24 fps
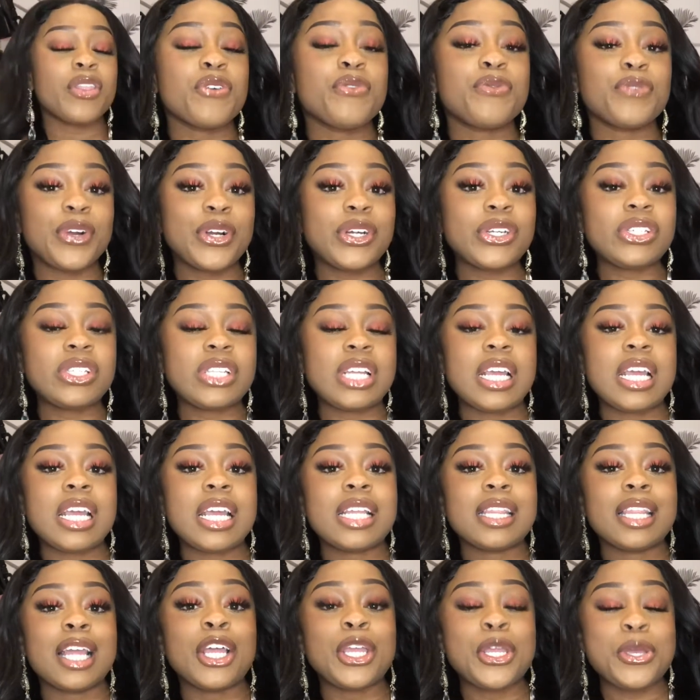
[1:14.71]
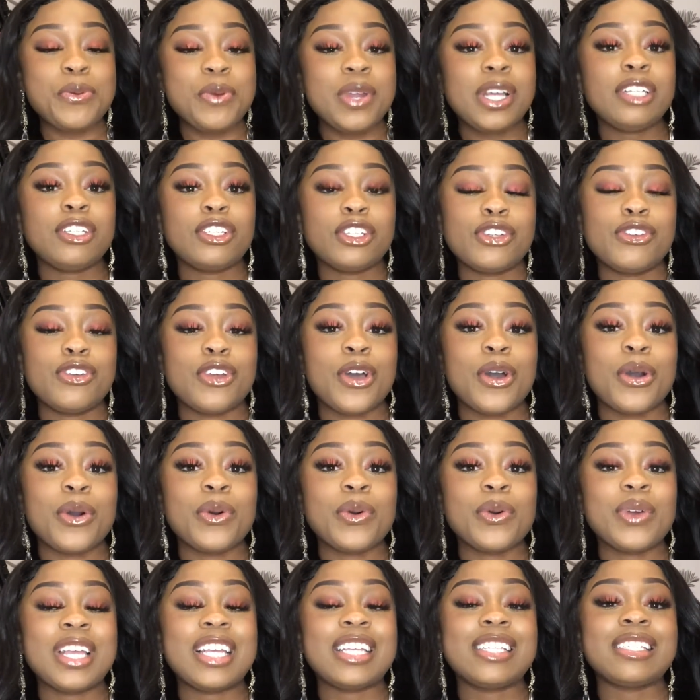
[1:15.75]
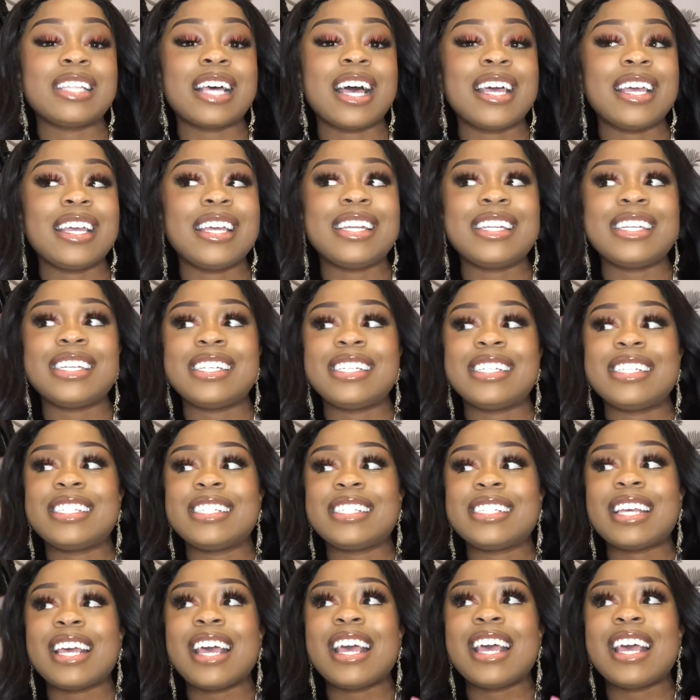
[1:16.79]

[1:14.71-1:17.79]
first thing that you need to know is that it is